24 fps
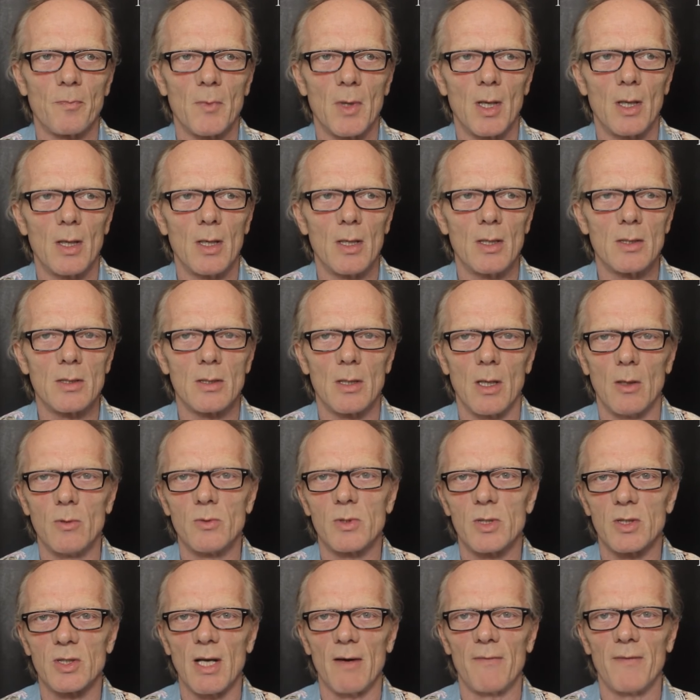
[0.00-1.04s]
and there's
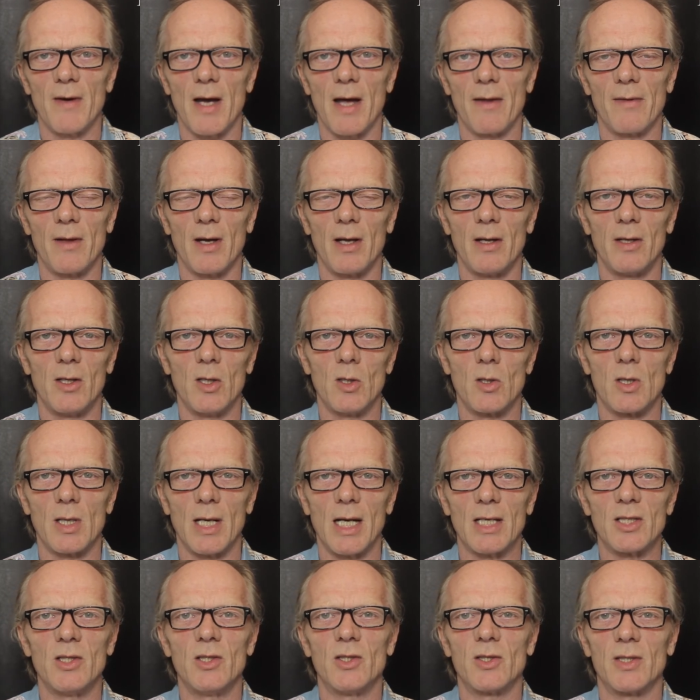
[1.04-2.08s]
loads of stuff out there that you can
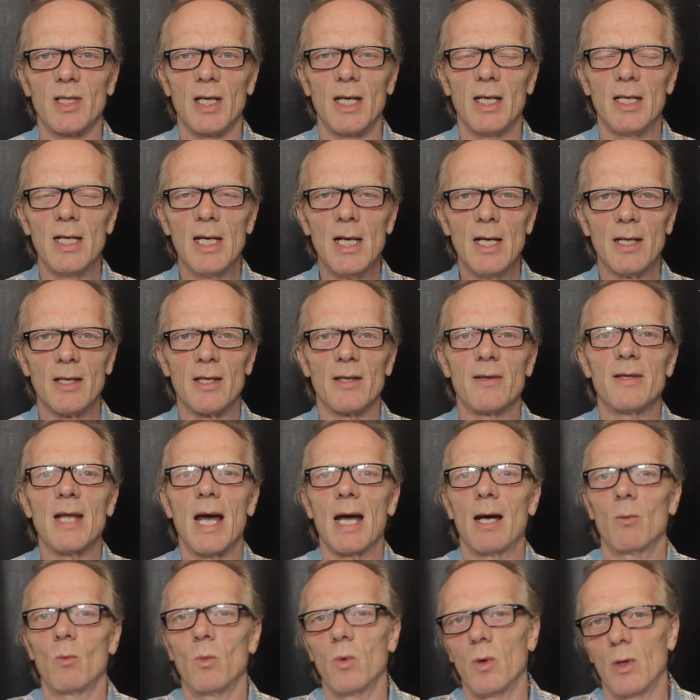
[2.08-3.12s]
actually see that
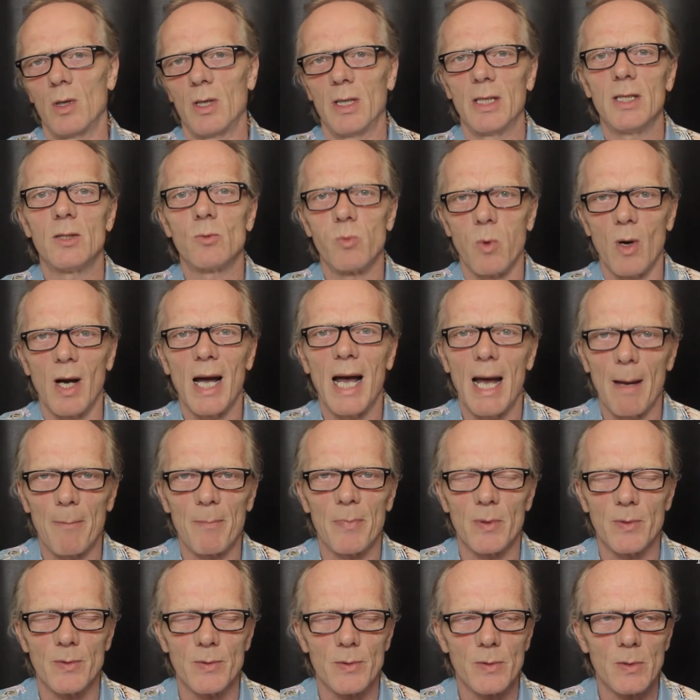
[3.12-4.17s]
that is what
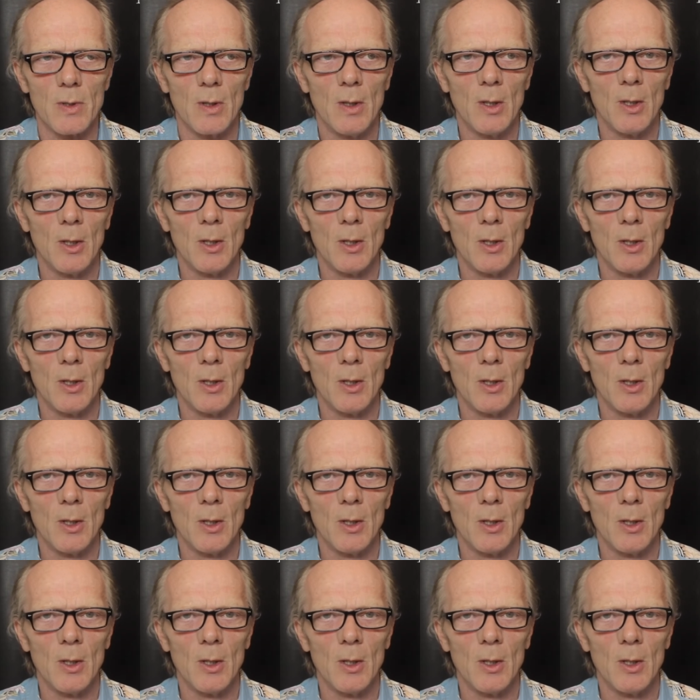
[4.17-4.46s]
happens.